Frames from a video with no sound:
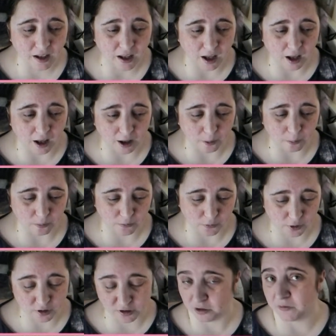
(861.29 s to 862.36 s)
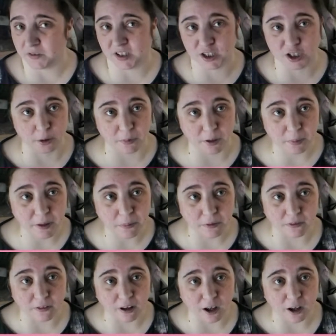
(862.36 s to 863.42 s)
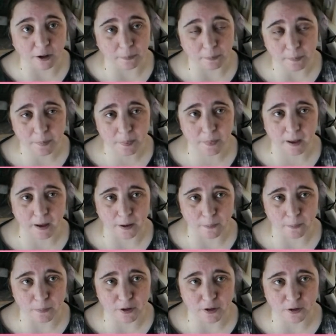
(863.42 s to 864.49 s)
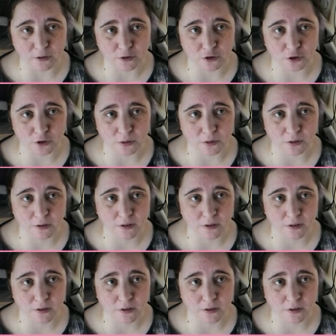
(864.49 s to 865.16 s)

because obviously so many people are at home, but you should